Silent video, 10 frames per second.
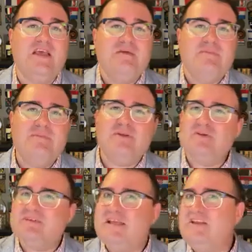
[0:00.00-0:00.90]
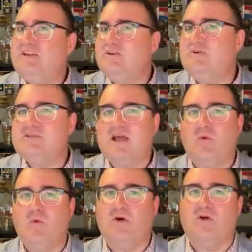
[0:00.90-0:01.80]
people don't tend to use
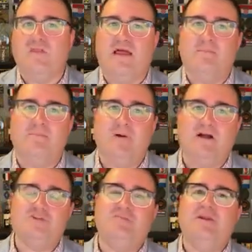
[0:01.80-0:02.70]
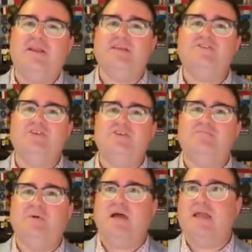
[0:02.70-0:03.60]
that word all that much, but it is used
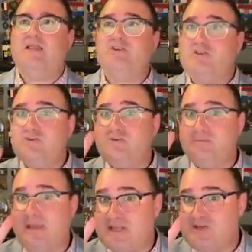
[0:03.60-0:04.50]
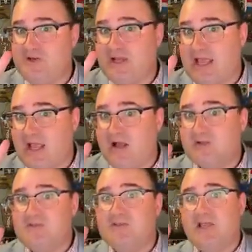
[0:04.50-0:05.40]
by 2 major
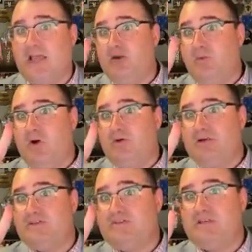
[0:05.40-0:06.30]
accounts, End Wokeness